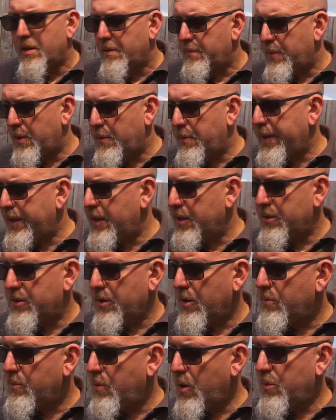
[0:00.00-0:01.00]
But we can
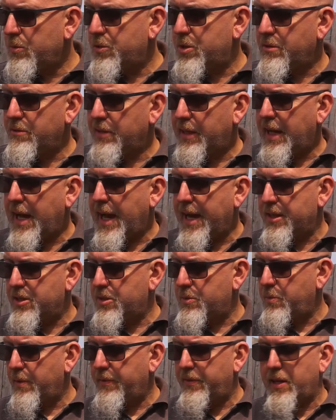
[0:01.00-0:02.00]
do water and
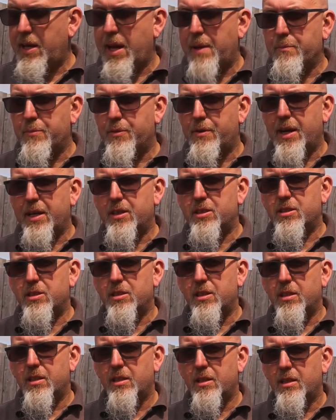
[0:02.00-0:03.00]
gas with the M press.